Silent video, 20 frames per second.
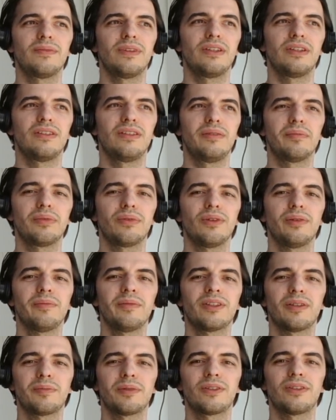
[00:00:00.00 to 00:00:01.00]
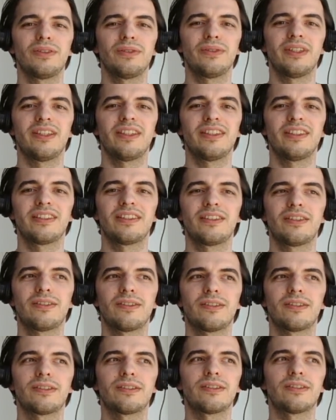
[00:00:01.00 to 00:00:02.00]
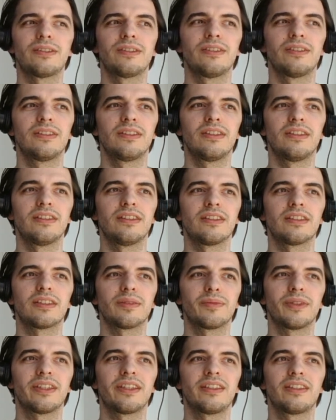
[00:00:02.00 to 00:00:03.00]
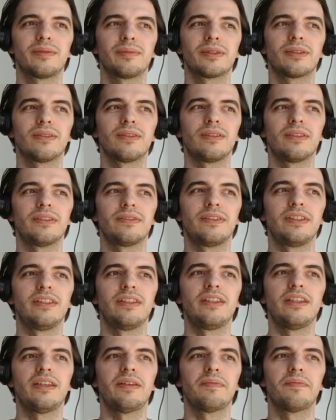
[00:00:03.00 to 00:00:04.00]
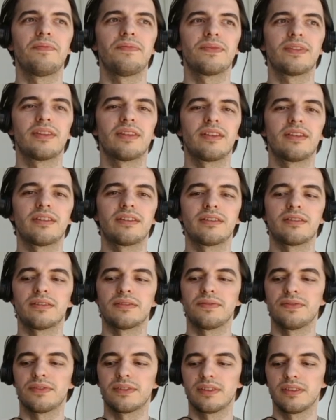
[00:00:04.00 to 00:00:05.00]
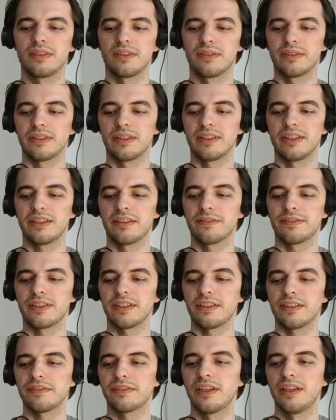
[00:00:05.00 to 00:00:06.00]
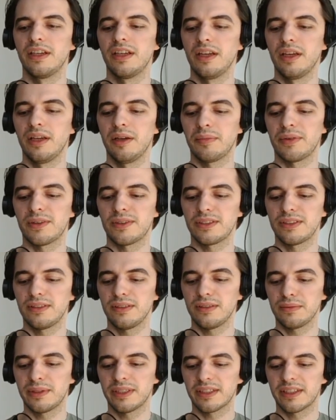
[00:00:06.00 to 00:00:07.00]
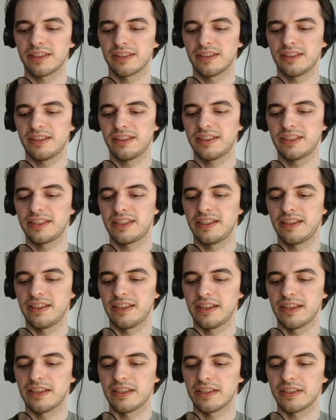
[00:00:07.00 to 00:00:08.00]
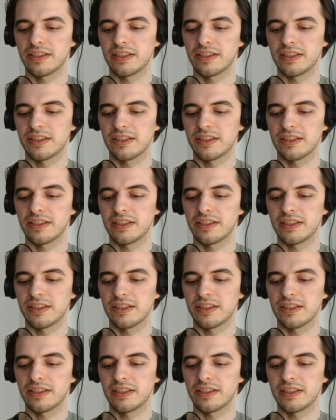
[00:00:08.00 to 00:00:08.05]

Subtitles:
employment opportunities that are somewhat atypical uh, of the 9 to 5, but are still recognized uh,